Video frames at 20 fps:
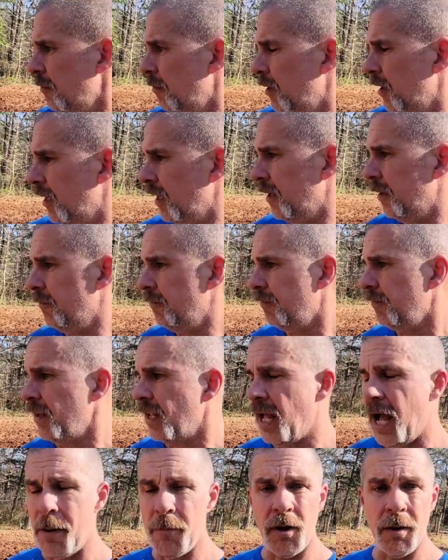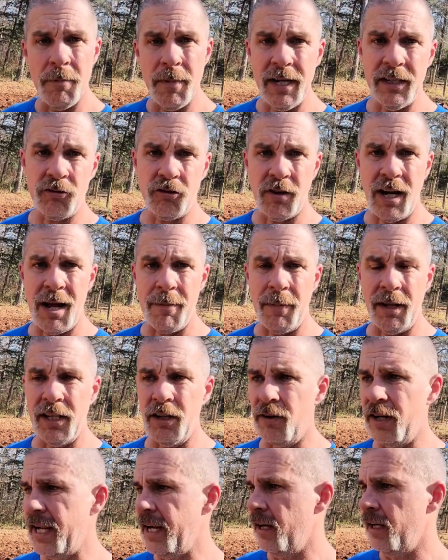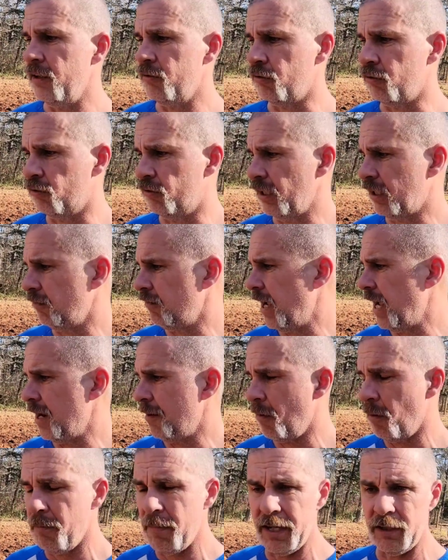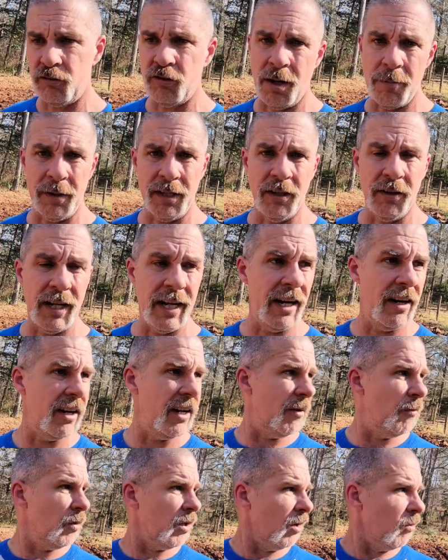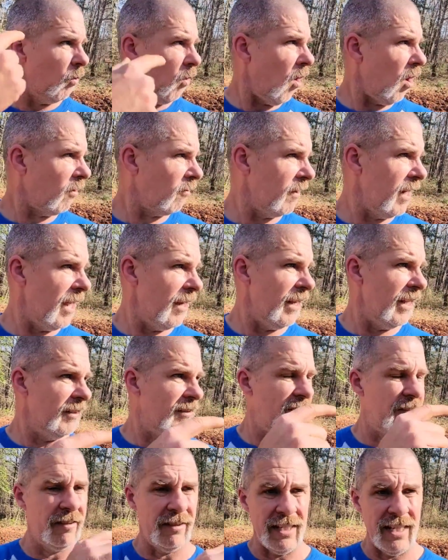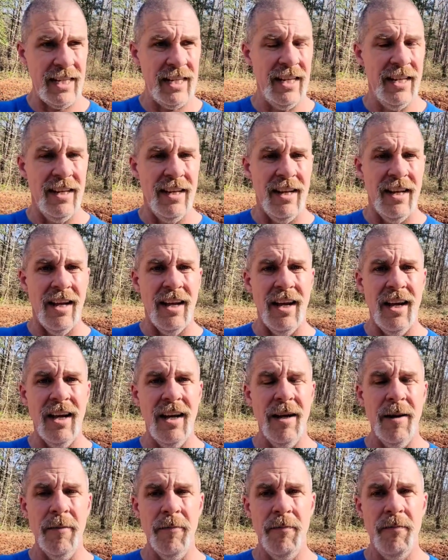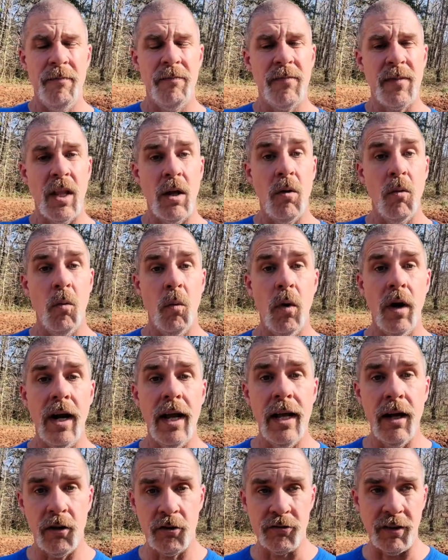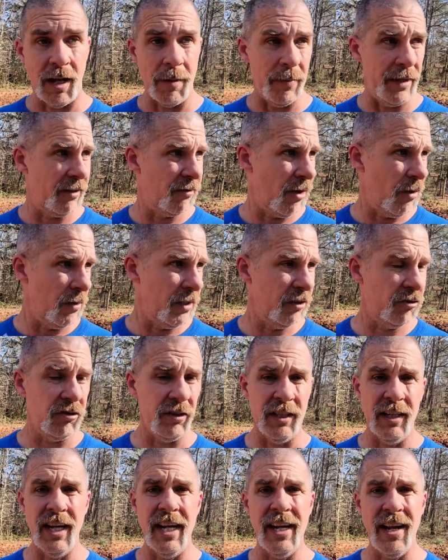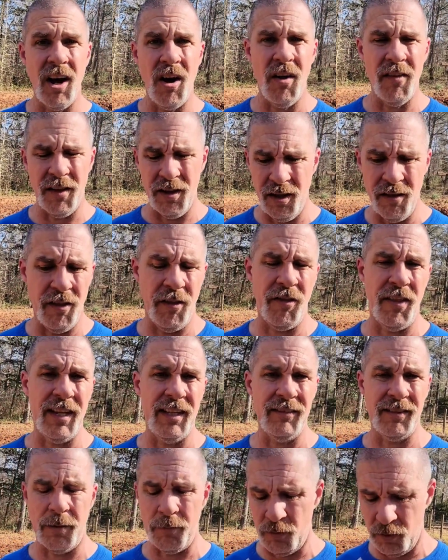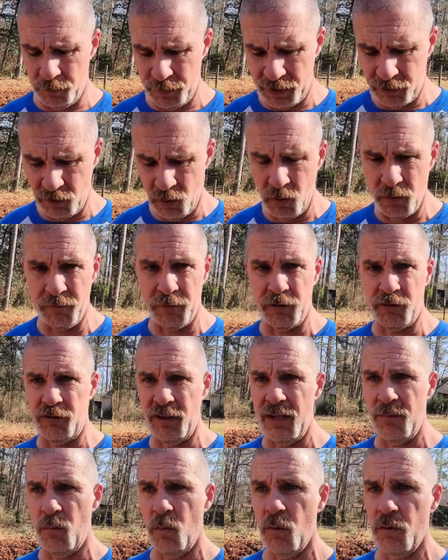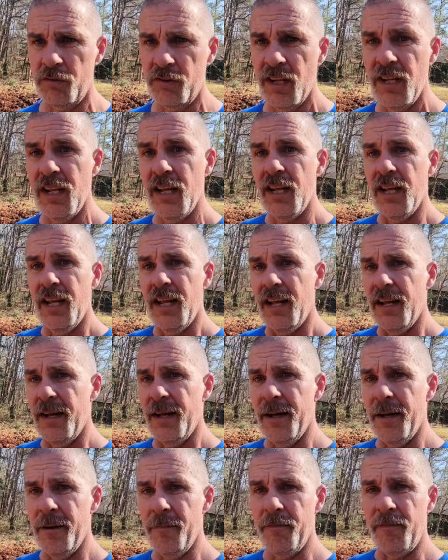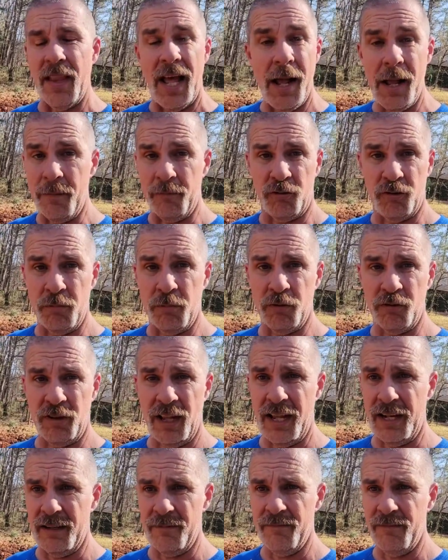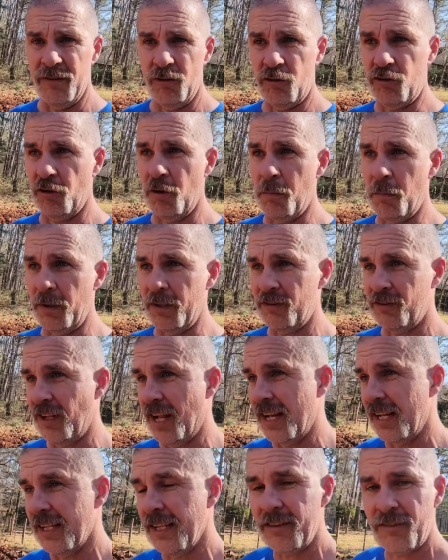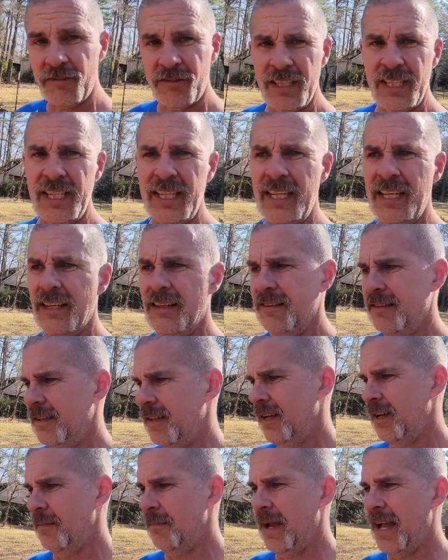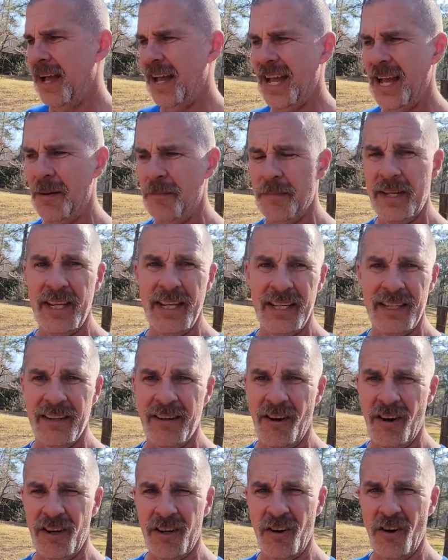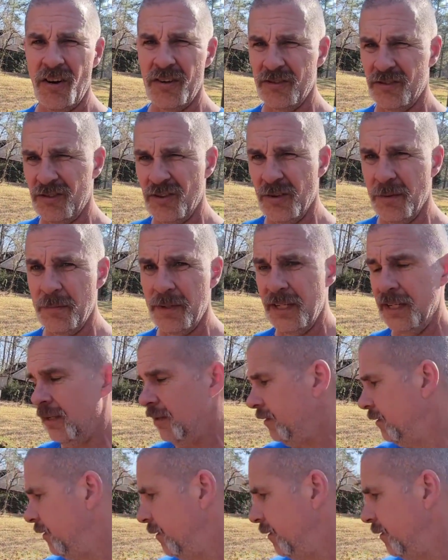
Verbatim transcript: But uh, I'm going to measure out my little area, so stick around. I'm going to measure out my little area, and we're going to walk around and see uh, where else I'll be growing this year and all the other things I'm going to be growing for Shed Wars. Um, I am super excited, super excited. Let's see about how big our garden's going to be.